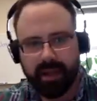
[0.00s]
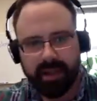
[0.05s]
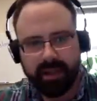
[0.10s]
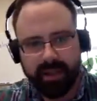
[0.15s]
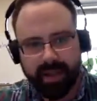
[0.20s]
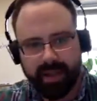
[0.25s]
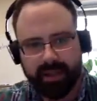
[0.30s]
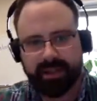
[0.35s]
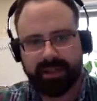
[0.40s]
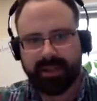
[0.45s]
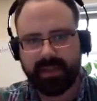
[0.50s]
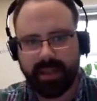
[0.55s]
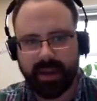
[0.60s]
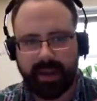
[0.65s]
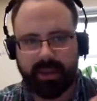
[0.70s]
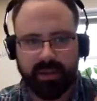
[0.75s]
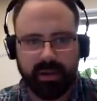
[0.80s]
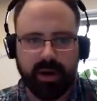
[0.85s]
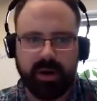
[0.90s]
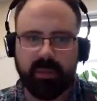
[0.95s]
That's the
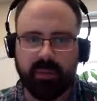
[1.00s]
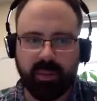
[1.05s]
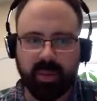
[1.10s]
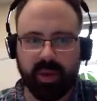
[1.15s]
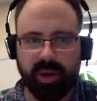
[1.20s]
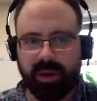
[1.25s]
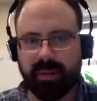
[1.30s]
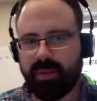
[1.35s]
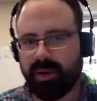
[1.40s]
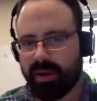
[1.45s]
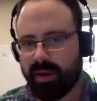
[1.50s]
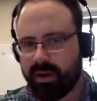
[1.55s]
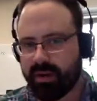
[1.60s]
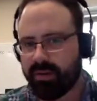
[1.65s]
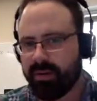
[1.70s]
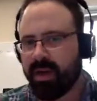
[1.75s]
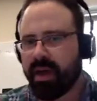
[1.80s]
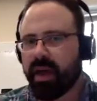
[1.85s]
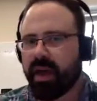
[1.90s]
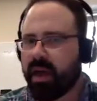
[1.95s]
other important part
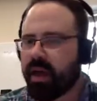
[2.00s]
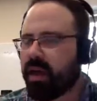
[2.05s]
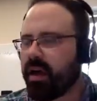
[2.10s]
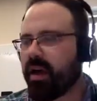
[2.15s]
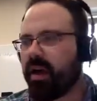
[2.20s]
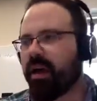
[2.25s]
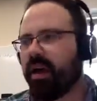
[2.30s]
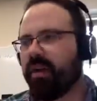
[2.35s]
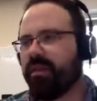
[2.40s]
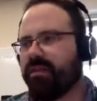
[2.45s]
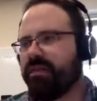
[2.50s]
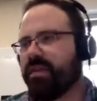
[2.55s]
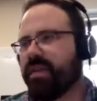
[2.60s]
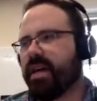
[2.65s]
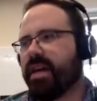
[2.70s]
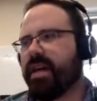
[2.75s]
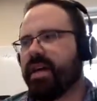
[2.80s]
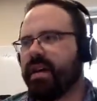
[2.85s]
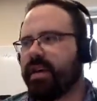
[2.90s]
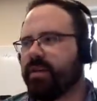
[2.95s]
of
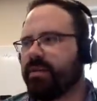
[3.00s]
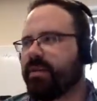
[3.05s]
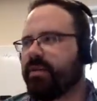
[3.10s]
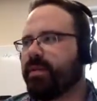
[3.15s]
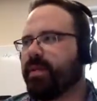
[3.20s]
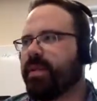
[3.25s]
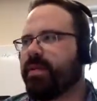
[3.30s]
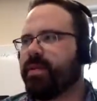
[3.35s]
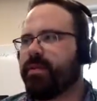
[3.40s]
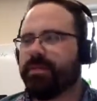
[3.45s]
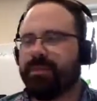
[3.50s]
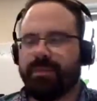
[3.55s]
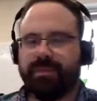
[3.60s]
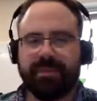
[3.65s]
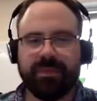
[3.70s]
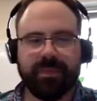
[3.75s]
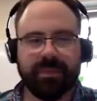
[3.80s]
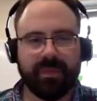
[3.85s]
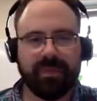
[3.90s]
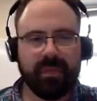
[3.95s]
that announcement.
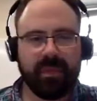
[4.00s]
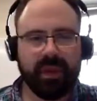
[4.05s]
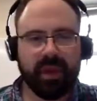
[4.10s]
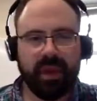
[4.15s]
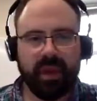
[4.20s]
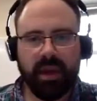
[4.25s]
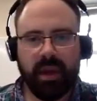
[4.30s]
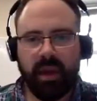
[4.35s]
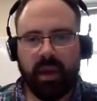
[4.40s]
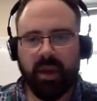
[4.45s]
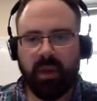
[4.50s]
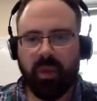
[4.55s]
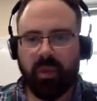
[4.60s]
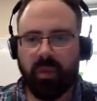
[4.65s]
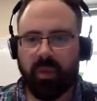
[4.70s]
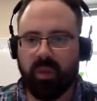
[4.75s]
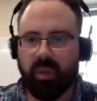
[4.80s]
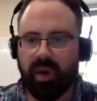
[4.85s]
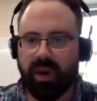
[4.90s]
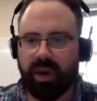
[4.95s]

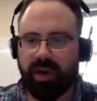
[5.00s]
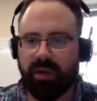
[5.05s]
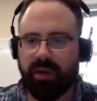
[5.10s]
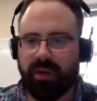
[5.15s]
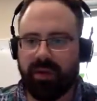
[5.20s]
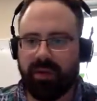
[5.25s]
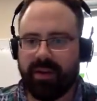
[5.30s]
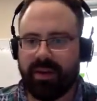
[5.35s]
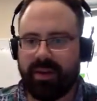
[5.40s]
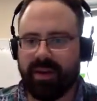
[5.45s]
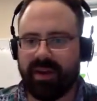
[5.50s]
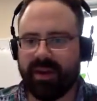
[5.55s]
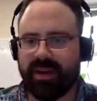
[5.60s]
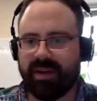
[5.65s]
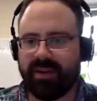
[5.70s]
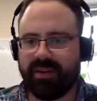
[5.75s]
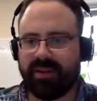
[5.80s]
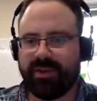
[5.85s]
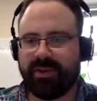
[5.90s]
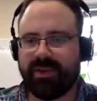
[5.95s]
Well,
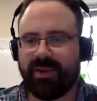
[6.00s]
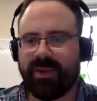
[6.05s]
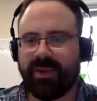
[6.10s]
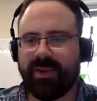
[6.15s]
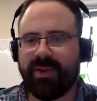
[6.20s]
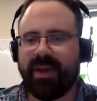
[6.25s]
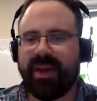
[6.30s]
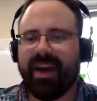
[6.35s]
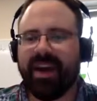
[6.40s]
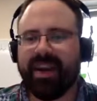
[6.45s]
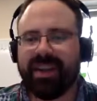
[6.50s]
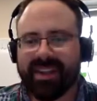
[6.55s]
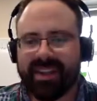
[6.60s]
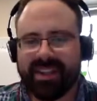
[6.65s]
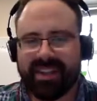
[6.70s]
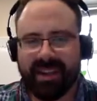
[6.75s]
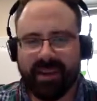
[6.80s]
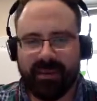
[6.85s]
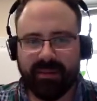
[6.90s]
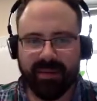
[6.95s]
so
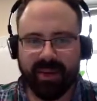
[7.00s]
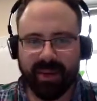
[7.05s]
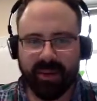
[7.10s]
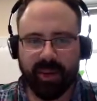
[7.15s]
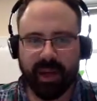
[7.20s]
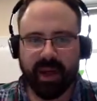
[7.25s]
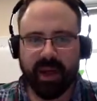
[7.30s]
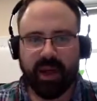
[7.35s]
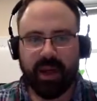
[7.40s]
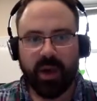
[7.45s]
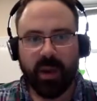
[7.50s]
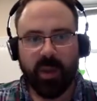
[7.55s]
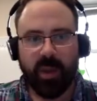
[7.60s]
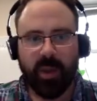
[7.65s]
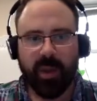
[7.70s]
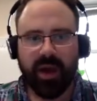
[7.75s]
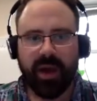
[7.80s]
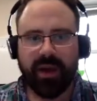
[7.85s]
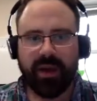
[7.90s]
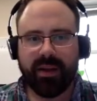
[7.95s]
family.
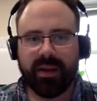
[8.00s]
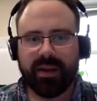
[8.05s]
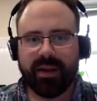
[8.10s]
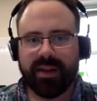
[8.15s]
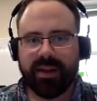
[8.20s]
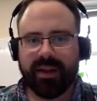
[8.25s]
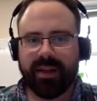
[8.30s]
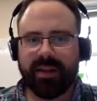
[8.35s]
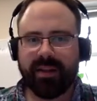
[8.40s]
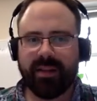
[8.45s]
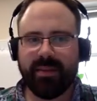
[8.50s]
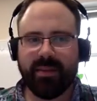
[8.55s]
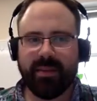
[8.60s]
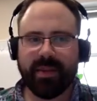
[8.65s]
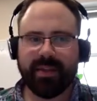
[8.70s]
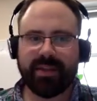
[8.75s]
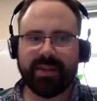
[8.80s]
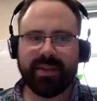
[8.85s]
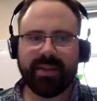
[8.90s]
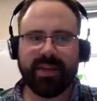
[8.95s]
Well, nothing
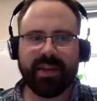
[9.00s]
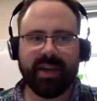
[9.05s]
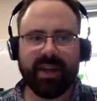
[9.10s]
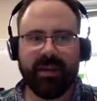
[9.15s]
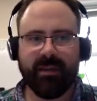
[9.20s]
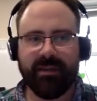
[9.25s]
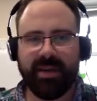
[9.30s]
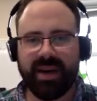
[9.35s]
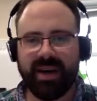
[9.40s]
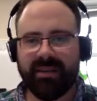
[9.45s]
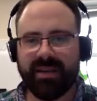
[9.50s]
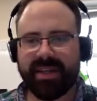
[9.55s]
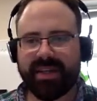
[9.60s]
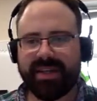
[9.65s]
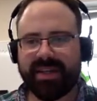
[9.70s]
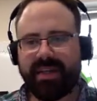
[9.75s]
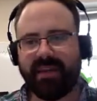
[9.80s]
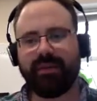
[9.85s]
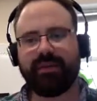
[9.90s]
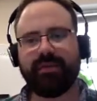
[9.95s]
much. I'm by
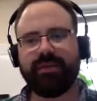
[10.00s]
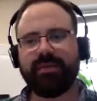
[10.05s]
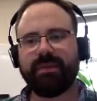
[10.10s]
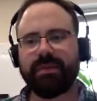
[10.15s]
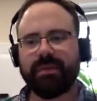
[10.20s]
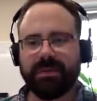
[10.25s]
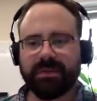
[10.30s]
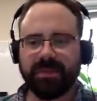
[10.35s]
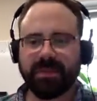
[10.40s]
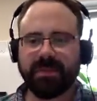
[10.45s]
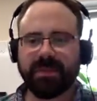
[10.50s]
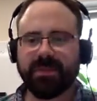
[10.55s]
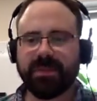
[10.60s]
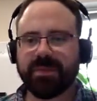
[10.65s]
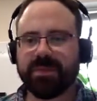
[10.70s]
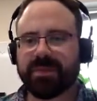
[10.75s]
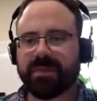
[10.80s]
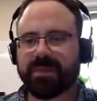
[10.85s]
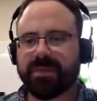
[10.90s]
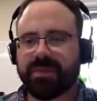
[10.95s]
myself.
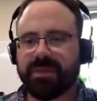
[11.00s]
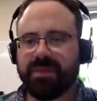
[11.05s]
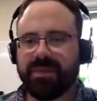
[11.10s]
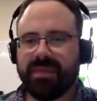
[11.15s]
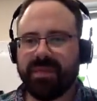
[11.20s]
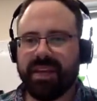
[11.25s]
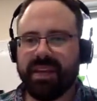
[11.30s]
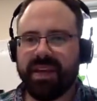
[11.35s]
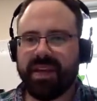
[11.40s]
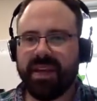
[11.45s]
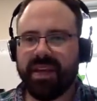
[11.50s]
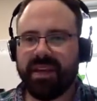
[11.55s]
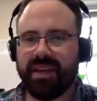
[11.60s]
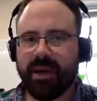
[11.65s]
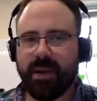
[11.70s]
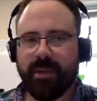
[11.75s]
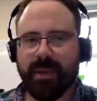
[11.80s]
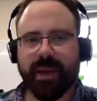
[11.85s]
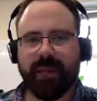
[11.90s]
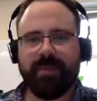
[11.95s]
And your
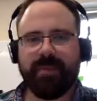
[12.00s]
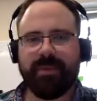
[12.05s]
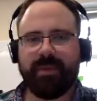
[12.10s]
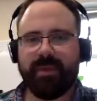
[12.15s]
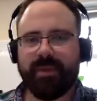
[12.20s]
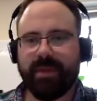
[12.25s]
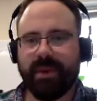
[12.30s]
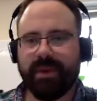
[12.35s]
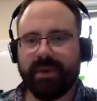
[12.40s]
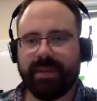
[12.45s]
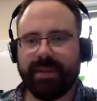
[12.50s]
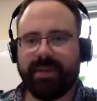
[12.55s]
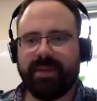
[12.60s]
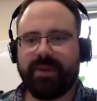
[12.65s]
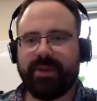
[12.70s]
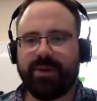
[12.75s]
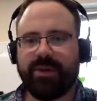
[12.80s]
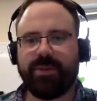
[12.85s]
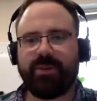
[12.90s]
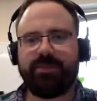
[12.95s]
mom is here
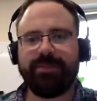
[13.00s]
too.